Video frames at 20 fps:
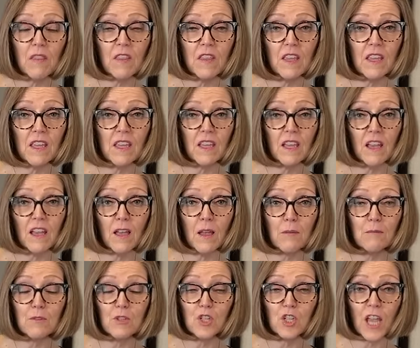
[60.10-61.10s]
the
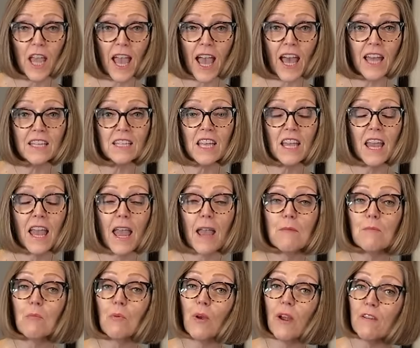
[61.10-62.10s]
chat
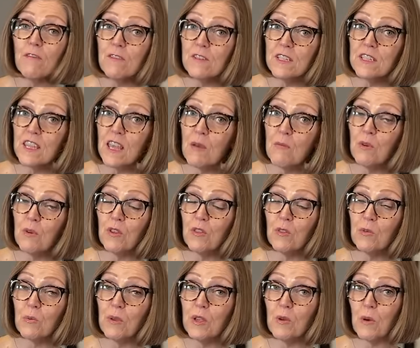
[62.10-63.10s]
and preface them with
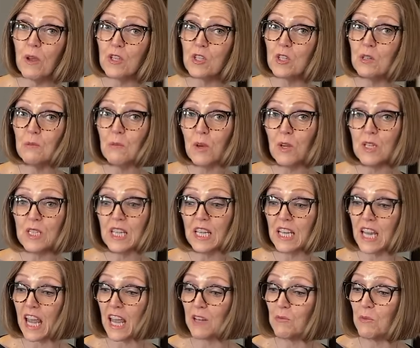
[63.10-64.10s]
3 question marks
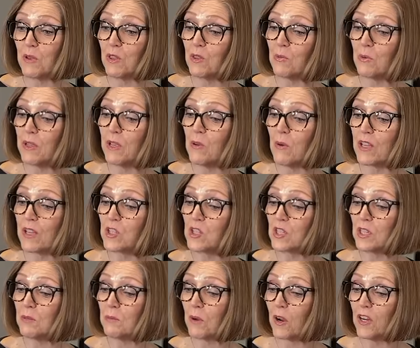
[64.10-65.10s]
and end with 3
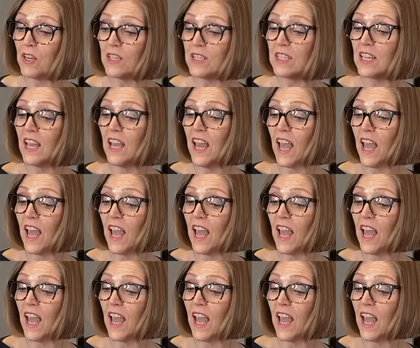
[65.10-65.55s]
question marks.